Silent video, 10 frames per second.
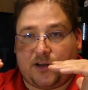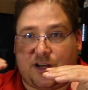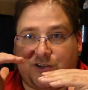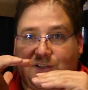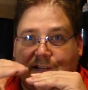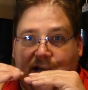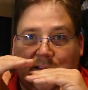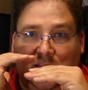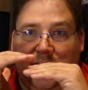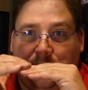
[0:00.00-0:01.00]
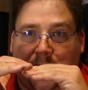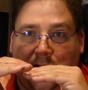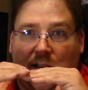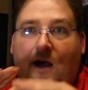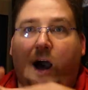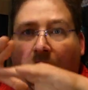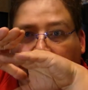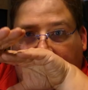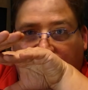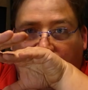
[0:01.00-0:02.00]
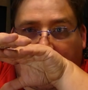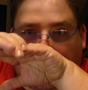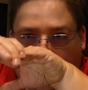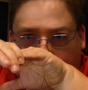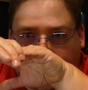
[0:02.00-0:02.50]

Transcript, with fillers: connections and the heat bed unless it's bent.